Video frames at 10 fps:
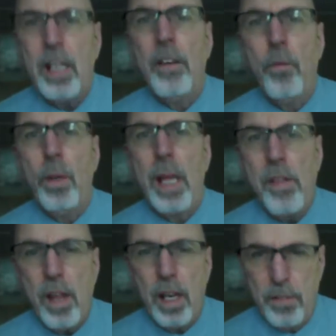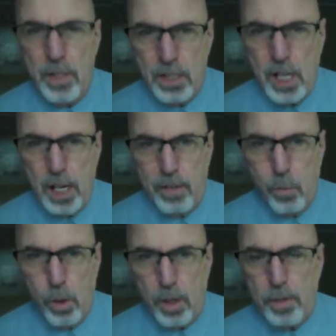of when they think of this kind of
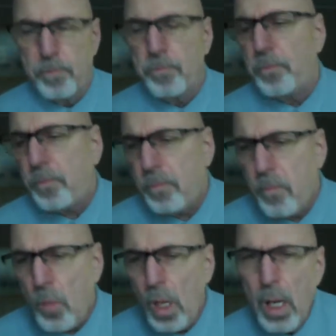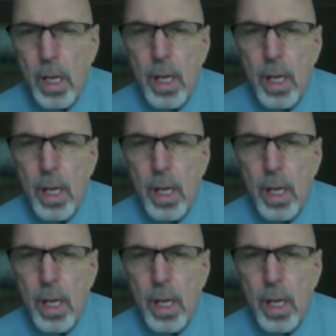work.